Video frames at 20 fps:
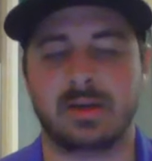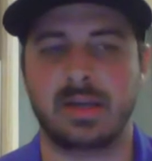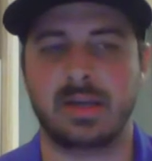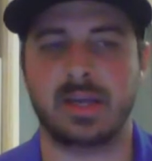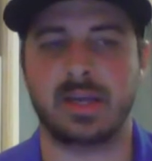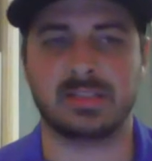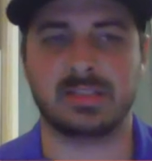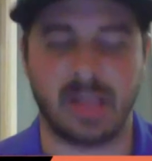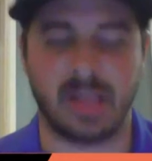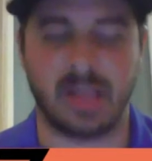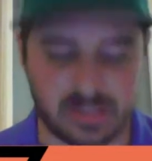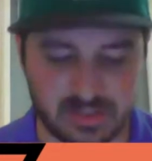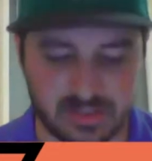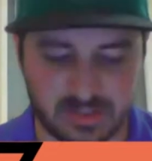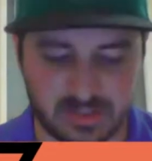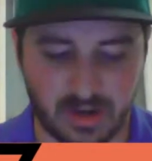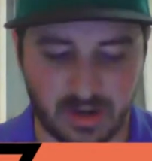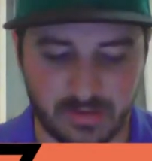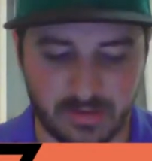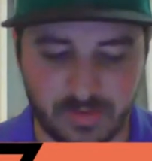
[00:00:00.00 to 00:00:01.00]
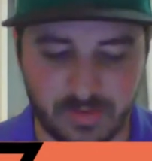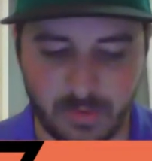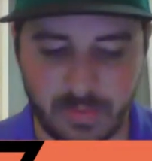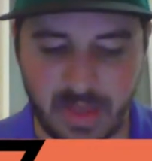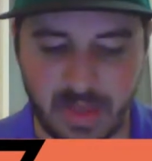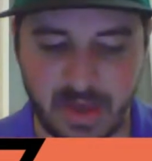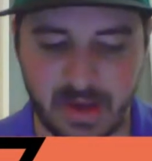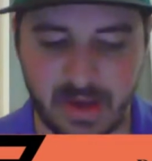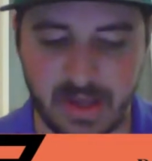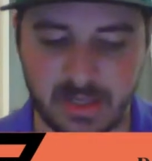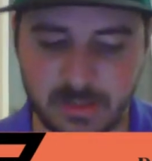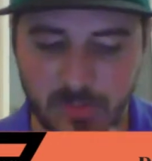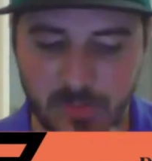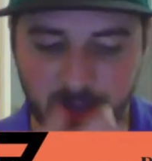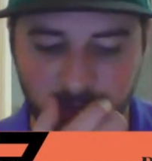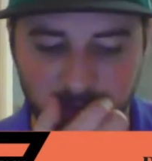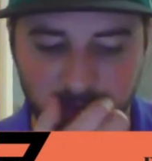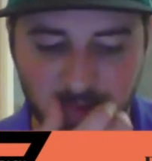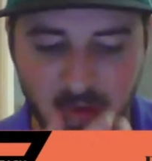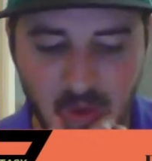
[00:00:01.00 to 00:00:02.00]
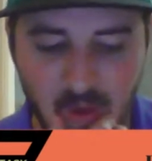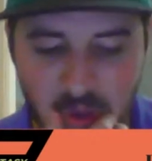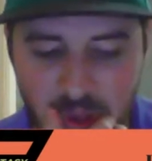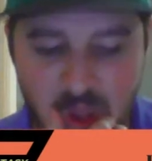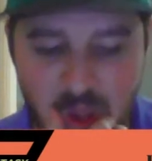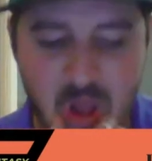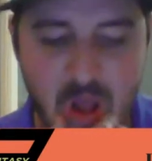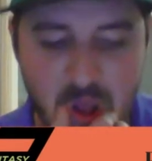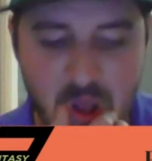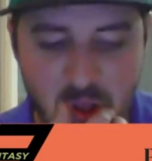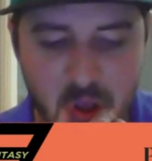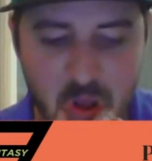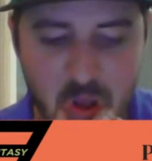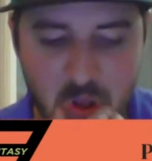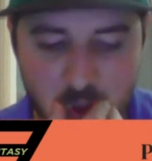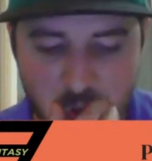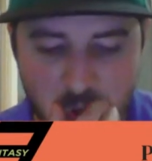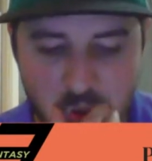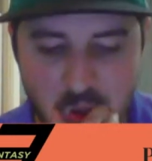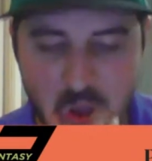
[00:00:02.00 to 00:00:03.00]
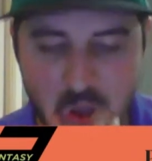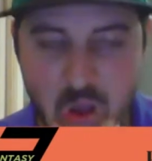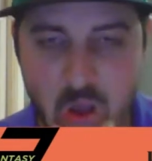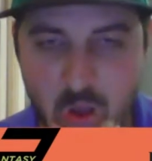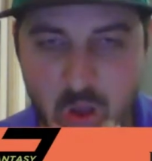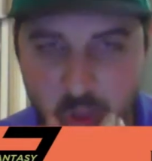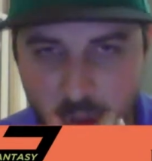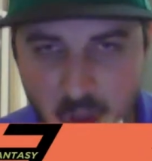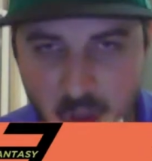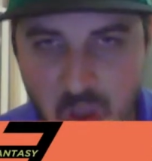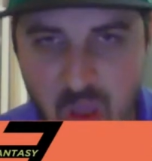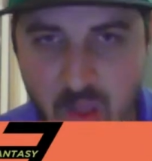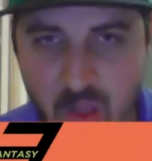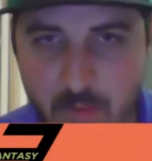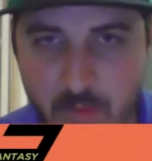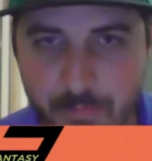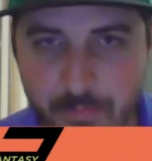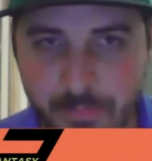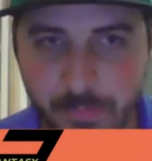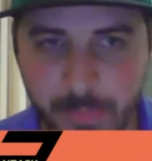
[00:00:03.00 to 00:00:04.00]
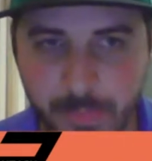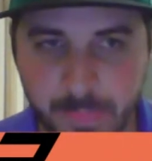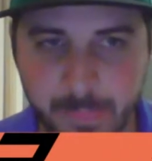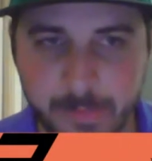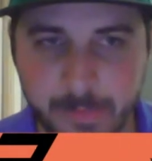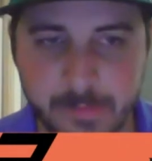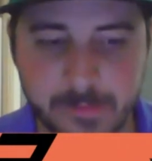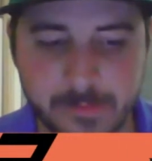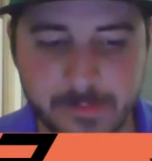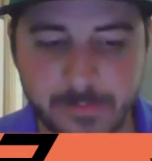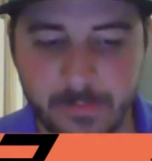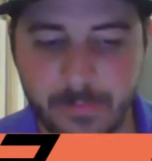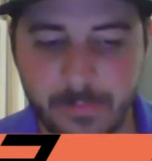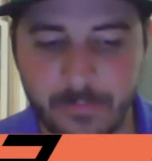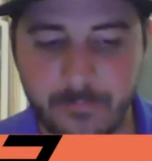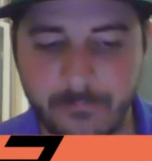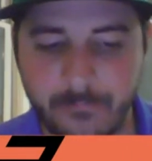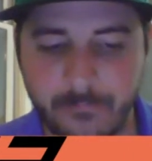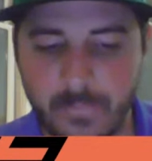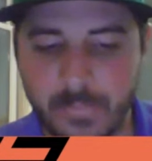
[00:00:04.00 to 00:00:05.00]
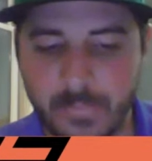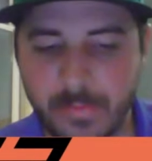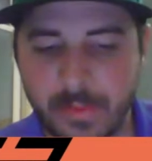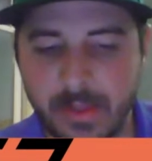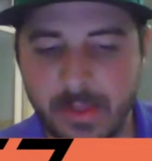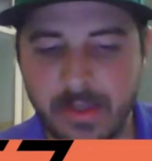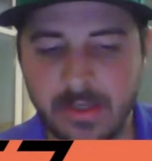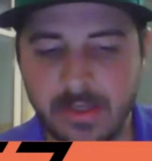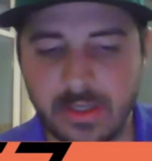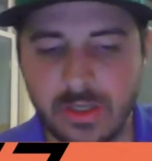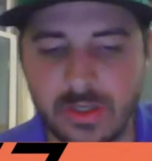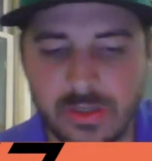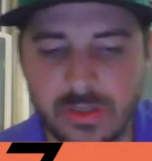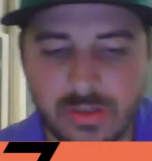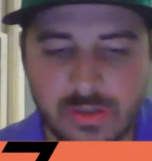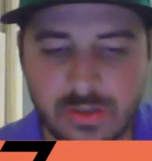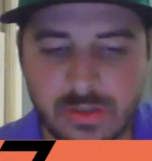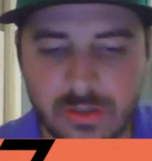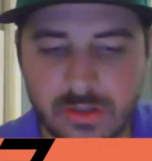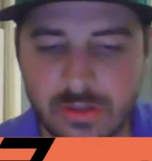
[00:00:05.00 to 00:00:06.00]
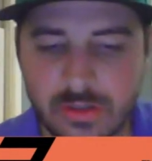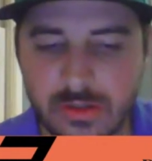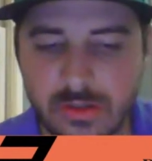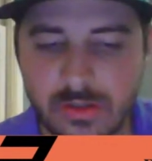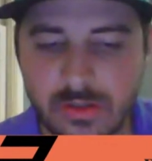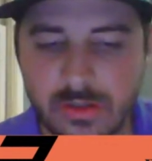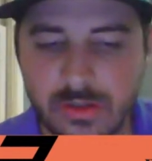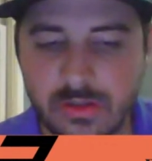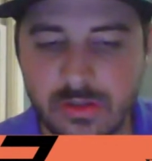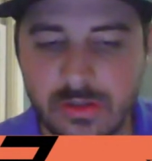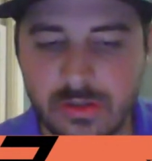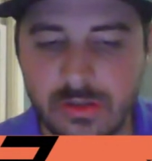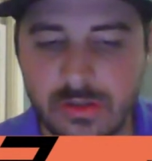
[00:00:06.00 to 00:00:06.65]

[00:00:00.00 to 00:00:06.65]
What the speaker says: I didn't even that aspect. I haven't even seen the rosters. I'm looking at it right now too to see who got voted in.